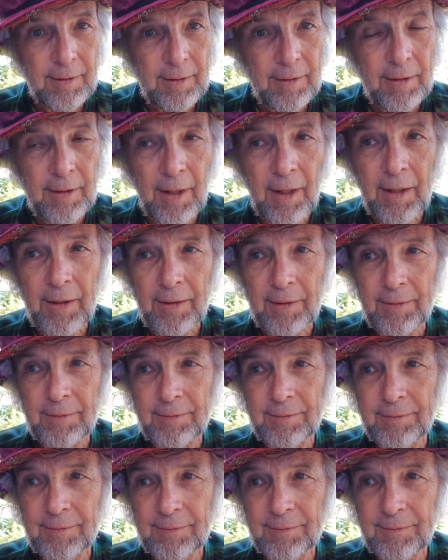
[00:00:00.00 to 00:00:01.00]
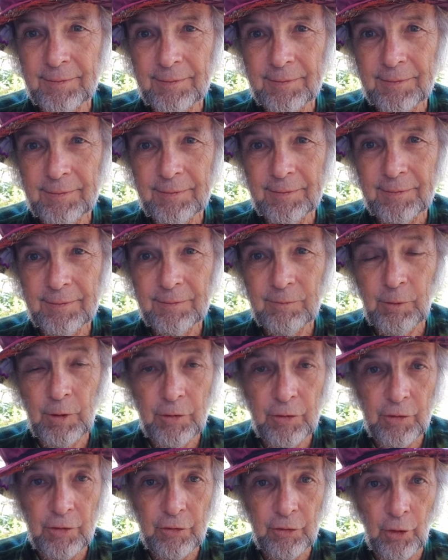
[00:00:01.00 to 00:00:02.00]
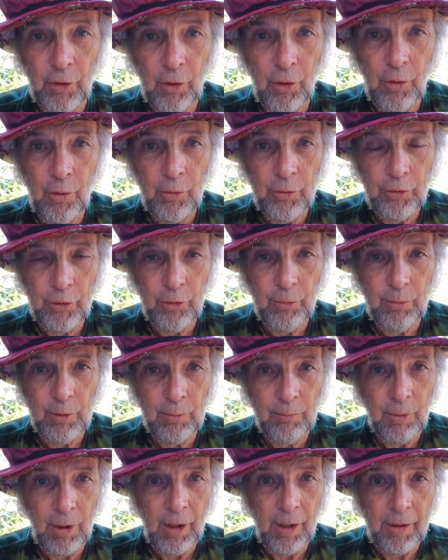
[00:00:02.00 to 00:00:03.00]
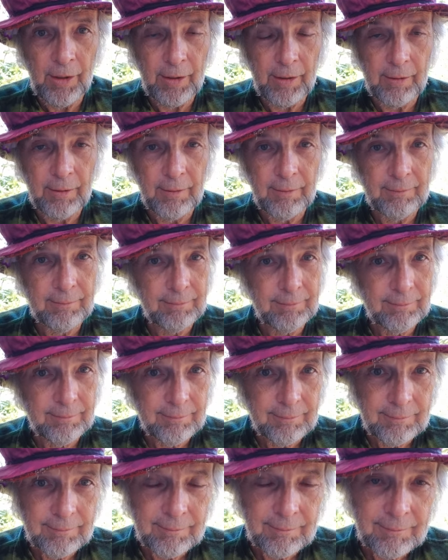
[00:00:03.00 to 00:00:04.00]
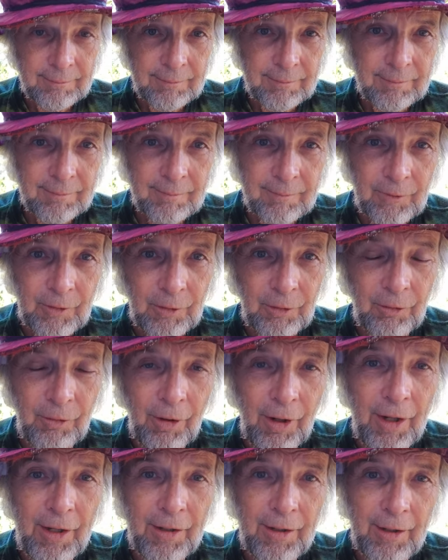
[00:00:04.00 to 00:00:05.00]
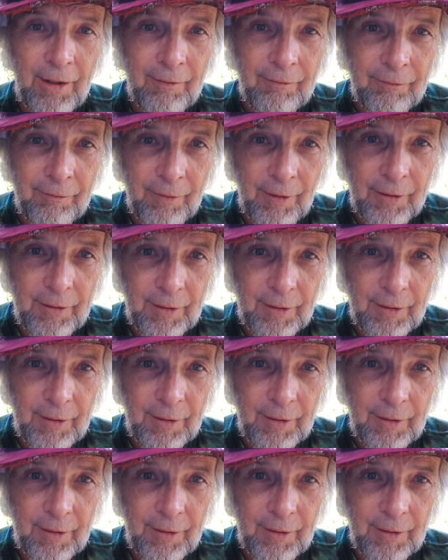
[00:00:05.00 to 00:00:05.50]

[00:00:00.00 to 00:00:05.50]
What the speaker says: Gaia with his whole human body. Quite a fun